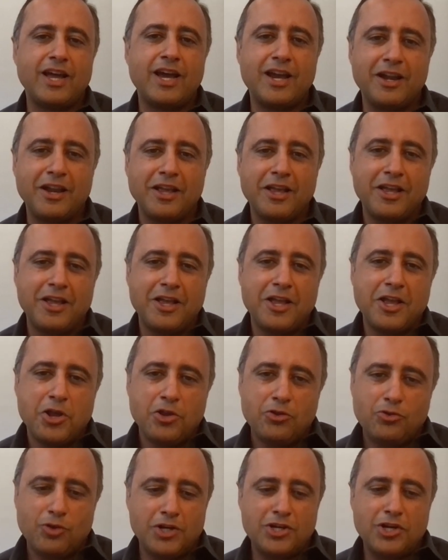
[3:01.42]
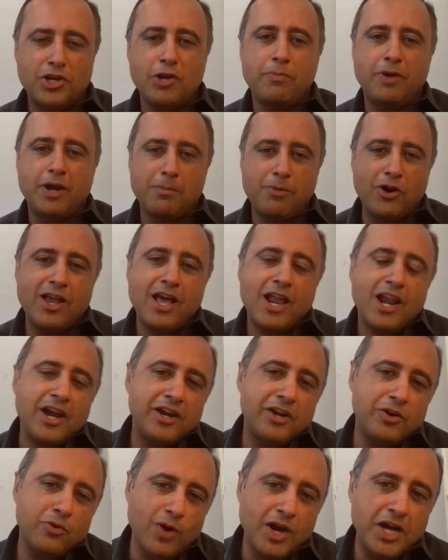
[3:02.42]
that. So I'll tell you a bit about
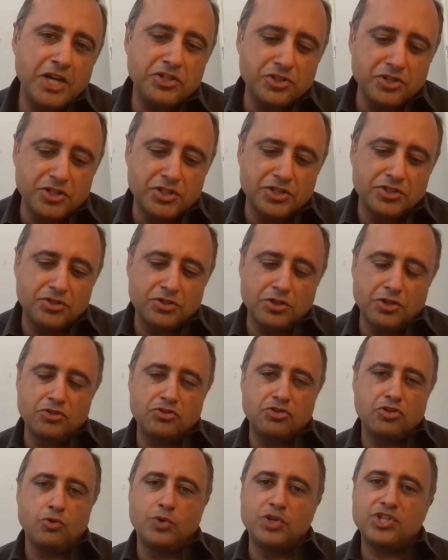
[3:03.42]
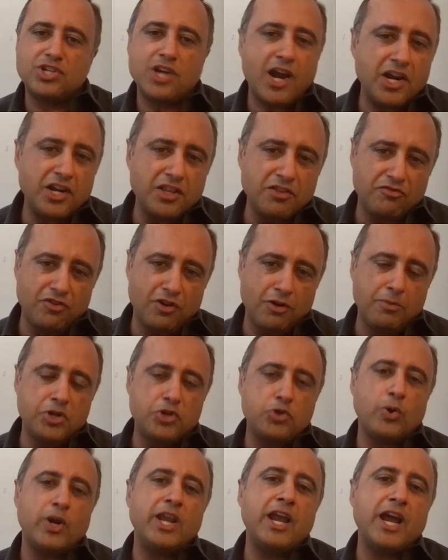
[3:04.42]
Allied Advisors. So we started the firm
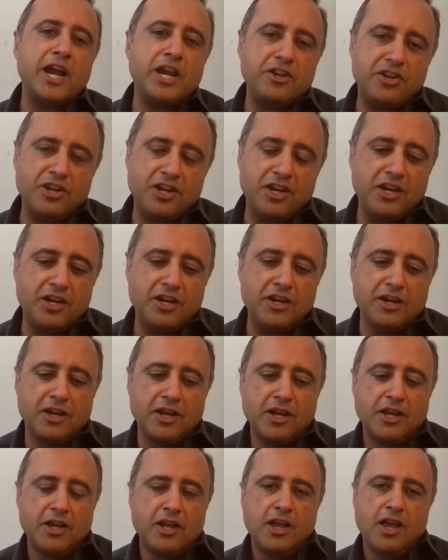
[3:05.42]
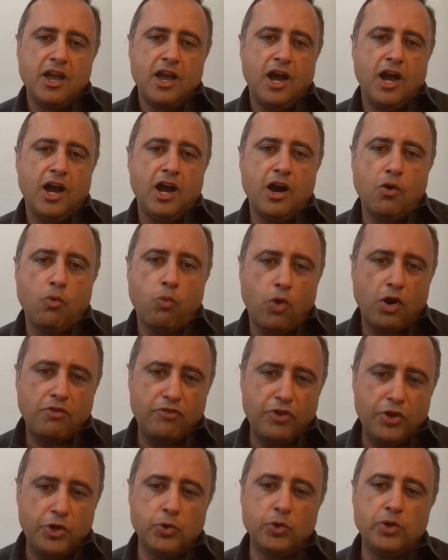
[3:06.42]
in 2019.
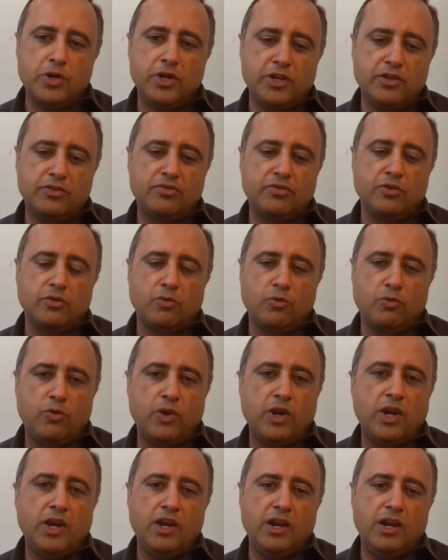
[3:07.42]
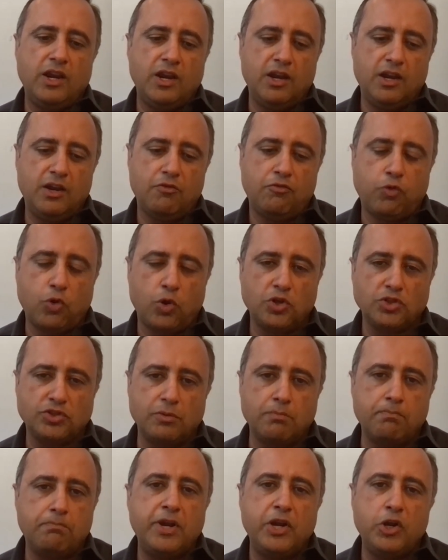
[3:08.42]
What we do is we focus
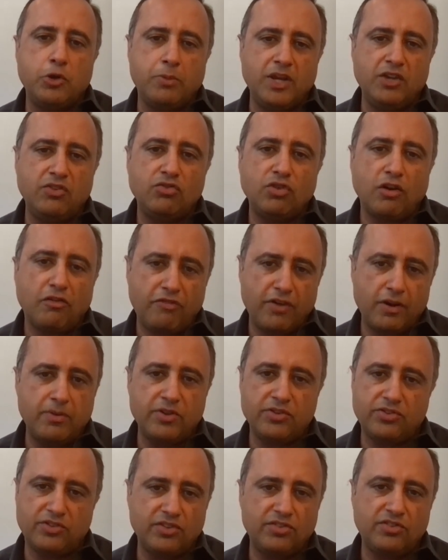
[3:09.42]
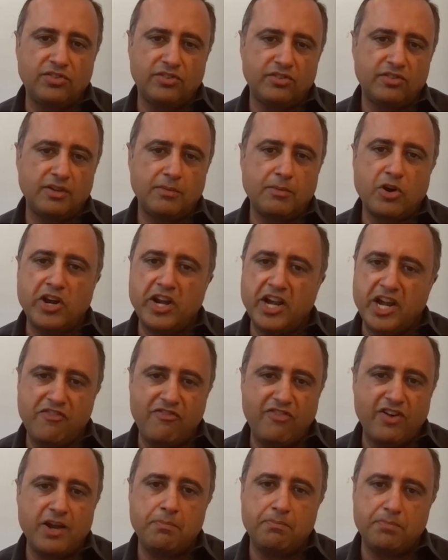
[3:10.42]
on B2B software businesses. About
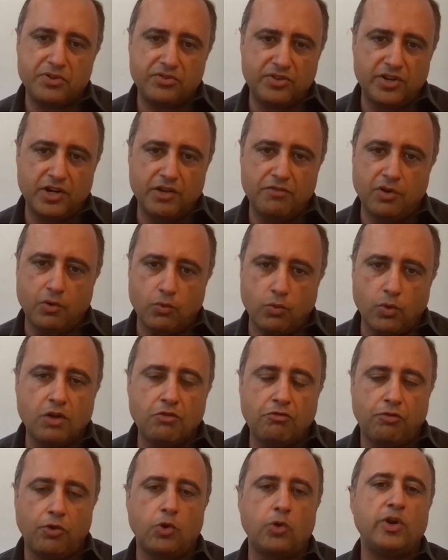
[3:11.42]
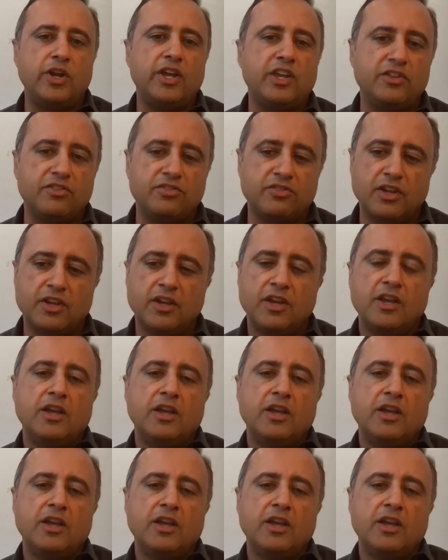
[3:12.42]
85% of our workflow is